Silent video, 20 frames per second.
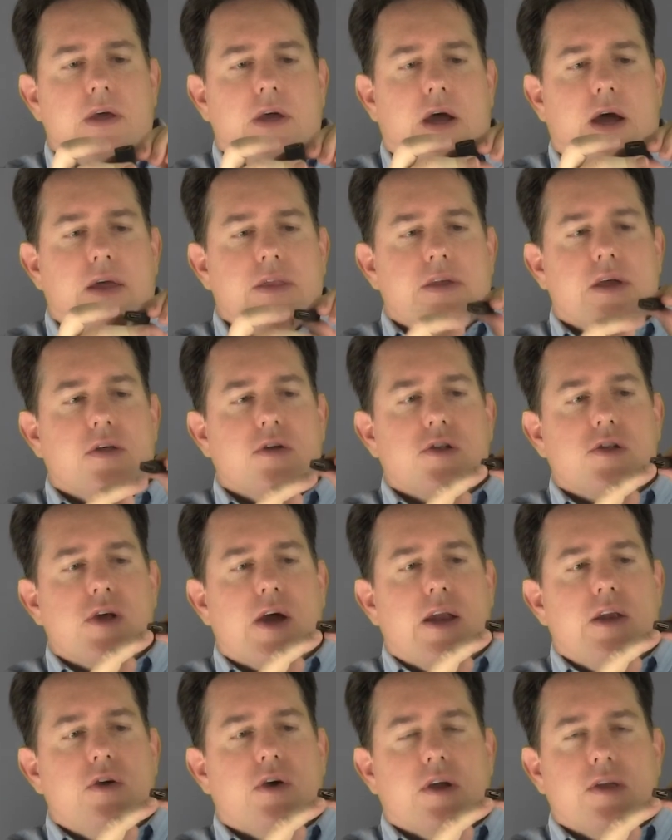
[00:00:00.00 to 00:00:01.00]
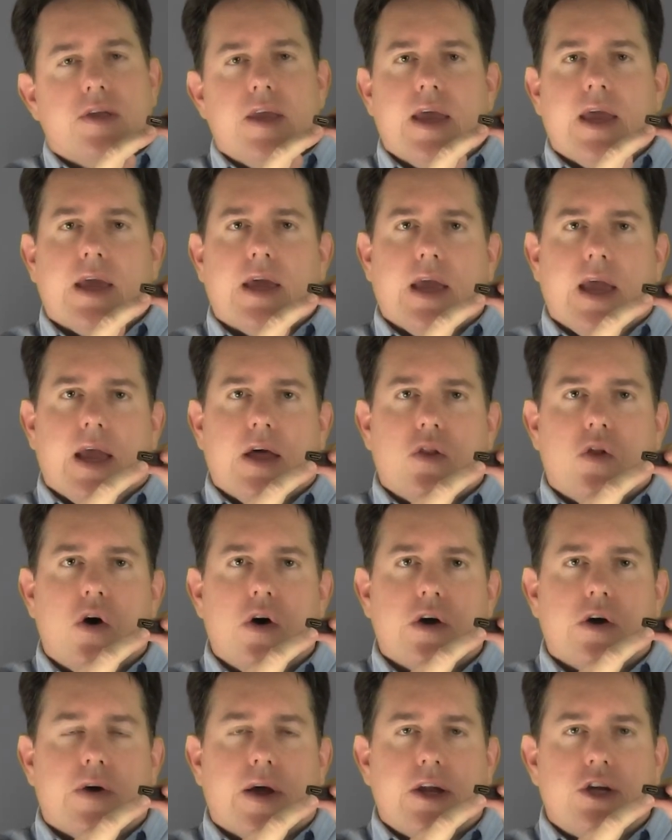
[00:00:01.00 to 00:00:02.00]
on the other side you can take a
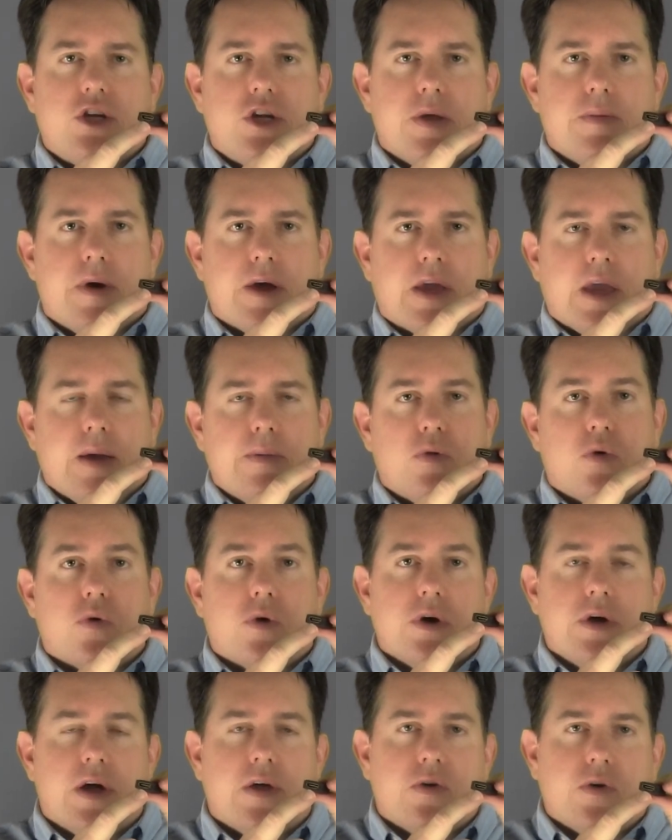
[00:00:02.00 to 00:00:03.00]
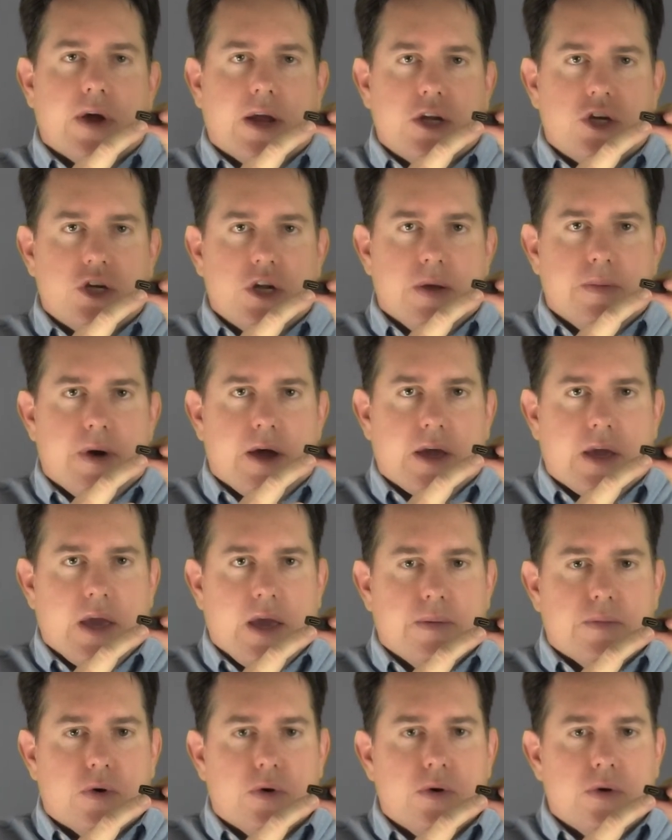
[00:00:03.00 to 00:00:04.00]
longer HDMI cable or another HDMI
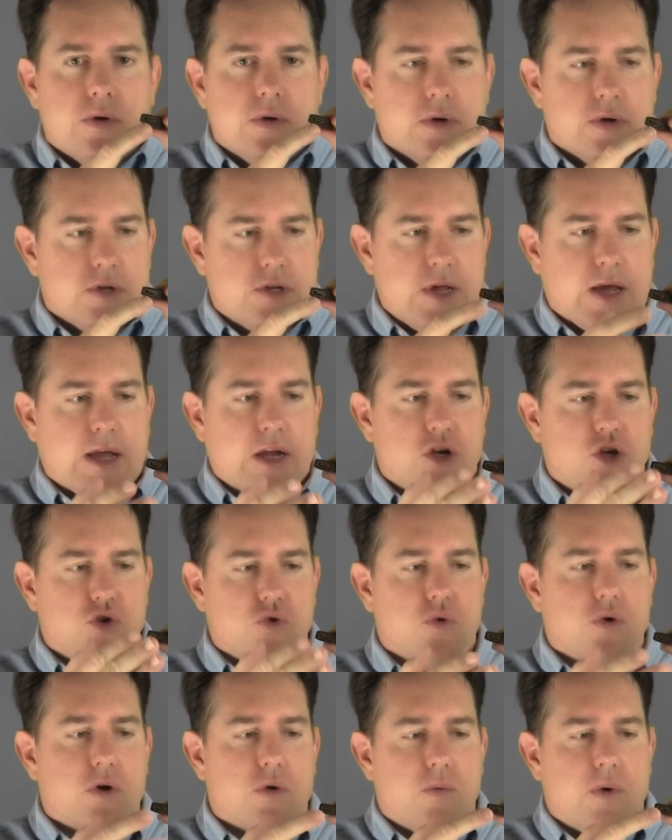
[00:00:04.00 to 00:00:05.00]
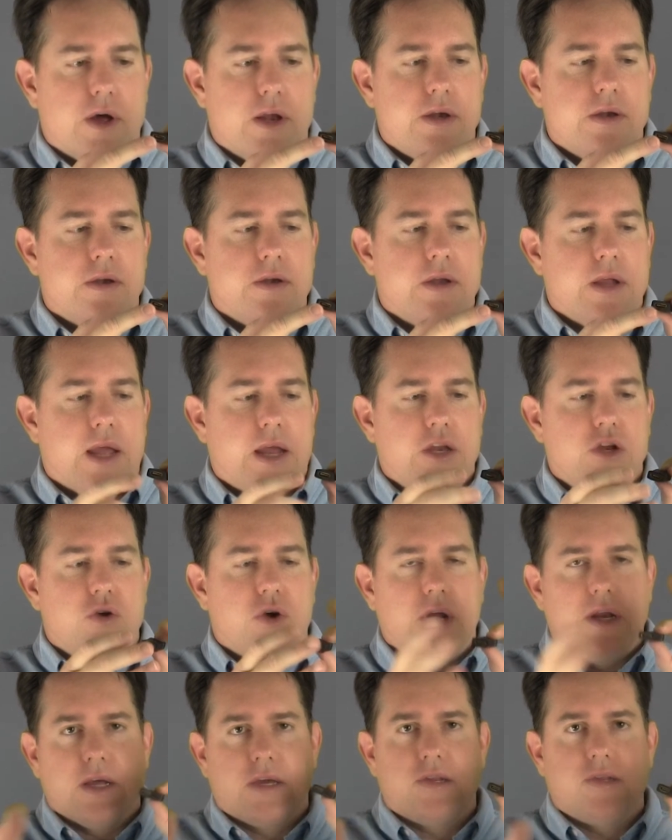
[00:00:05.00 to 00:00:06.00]
cable, second shorter one, and you
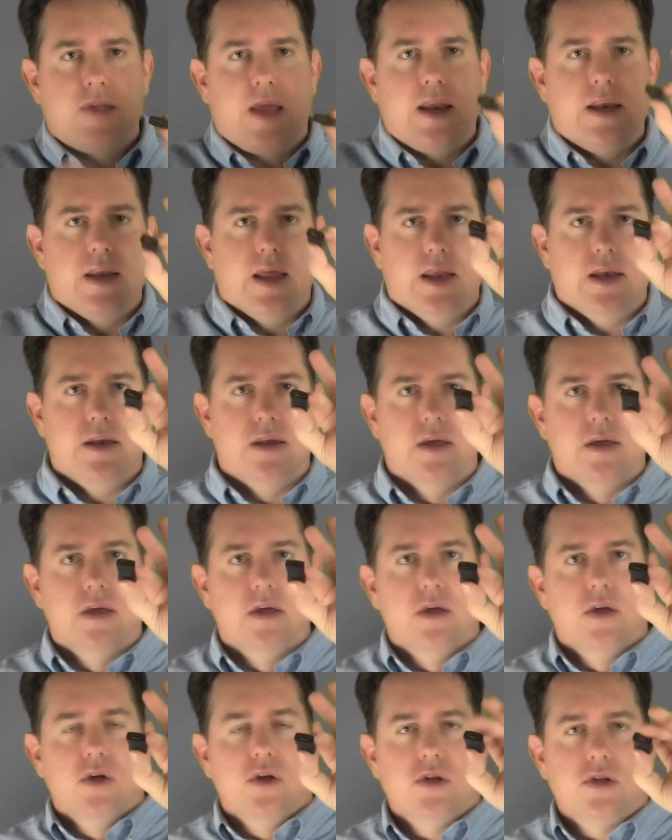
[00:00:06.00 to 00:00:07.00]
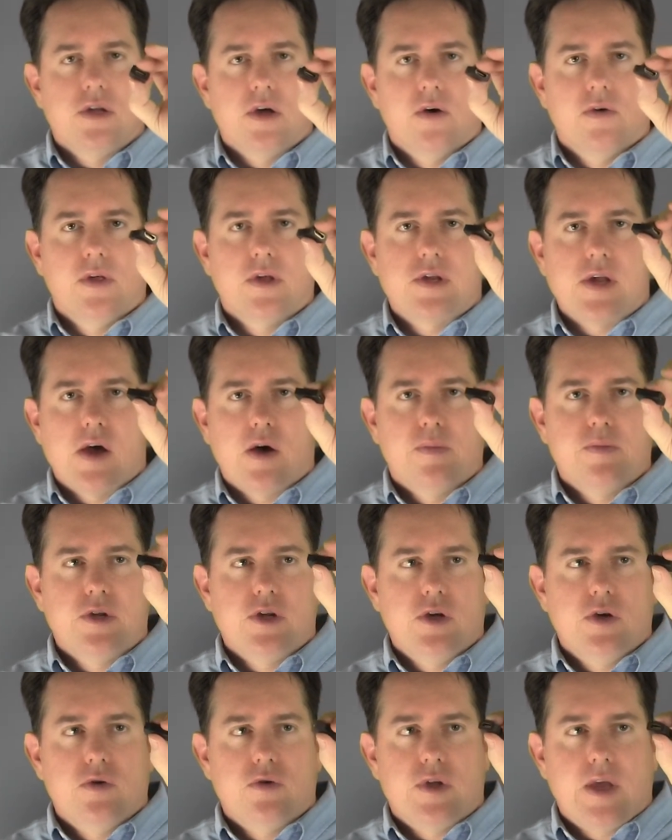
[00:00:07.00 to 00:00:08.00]
can extend it. So this
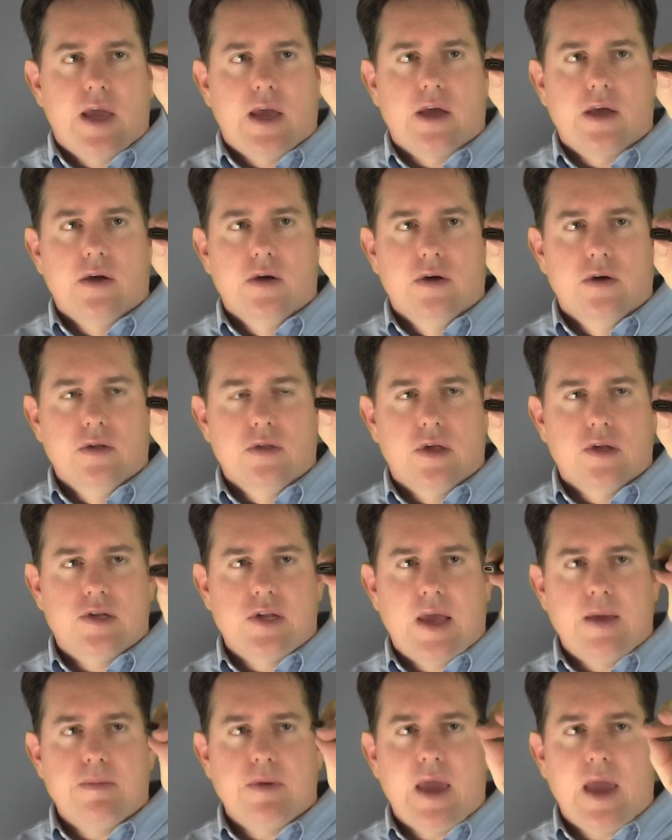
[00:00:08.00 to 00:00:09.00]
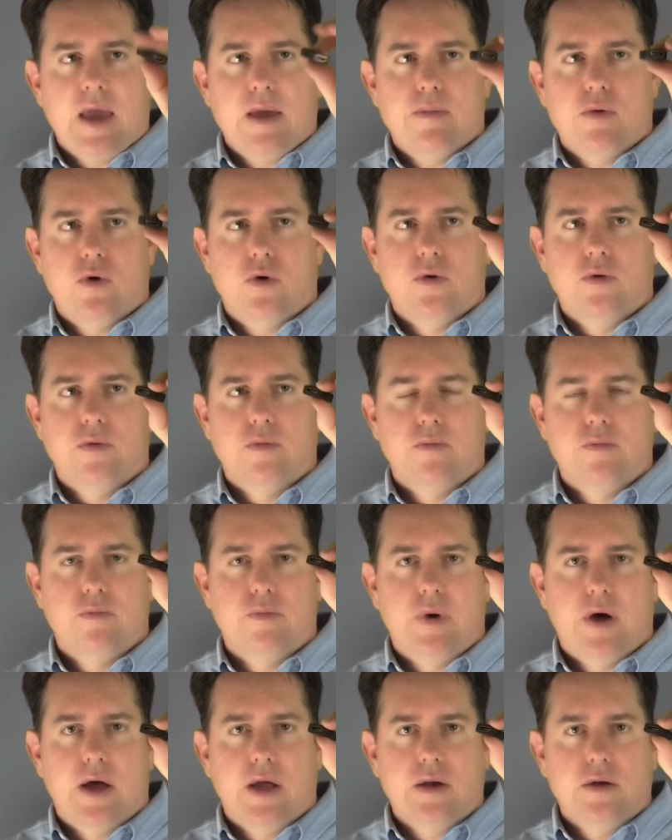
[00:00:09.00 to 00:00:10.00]
helps you take the same cable
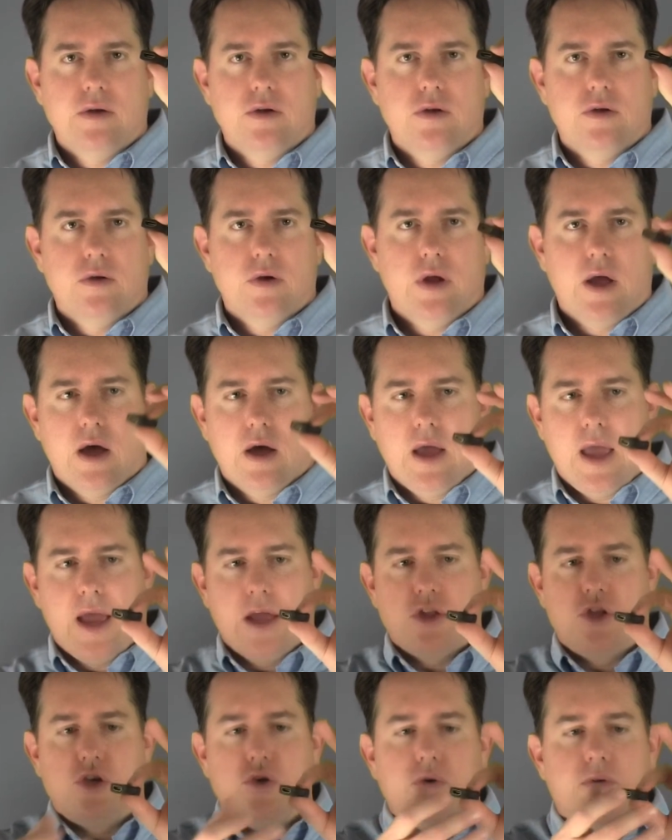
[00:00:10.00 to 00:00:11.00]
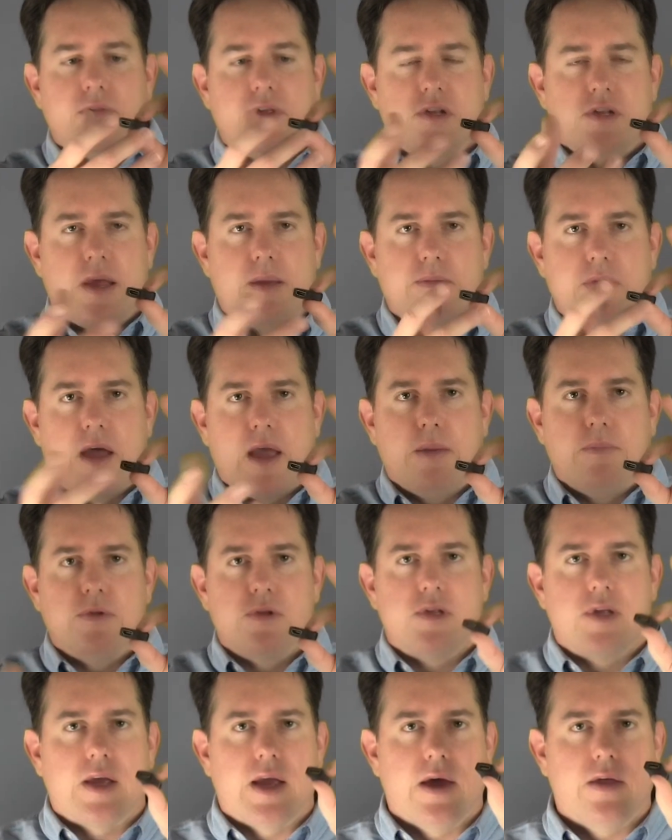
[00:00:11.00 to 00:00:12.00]
but add two of the same
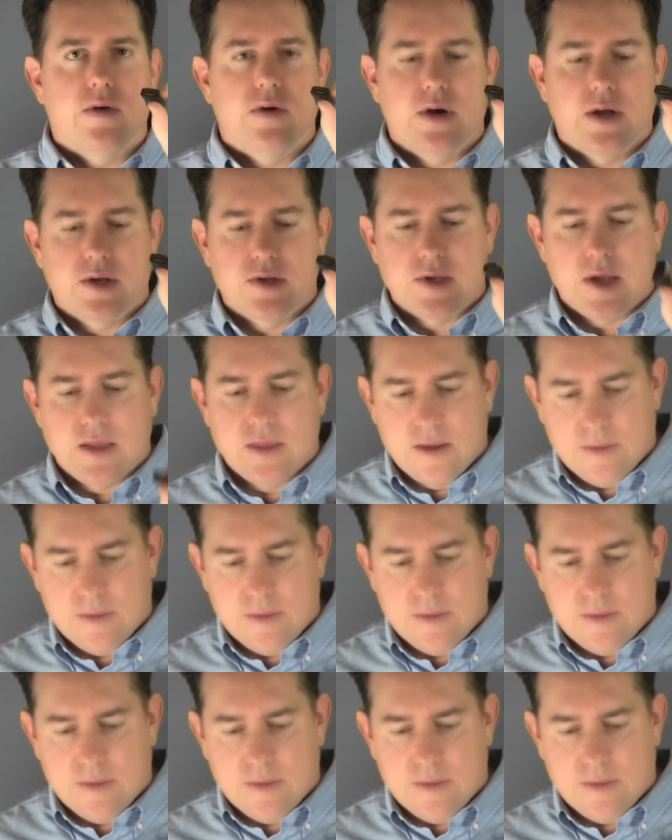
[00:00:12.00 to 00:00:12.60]
types together and extend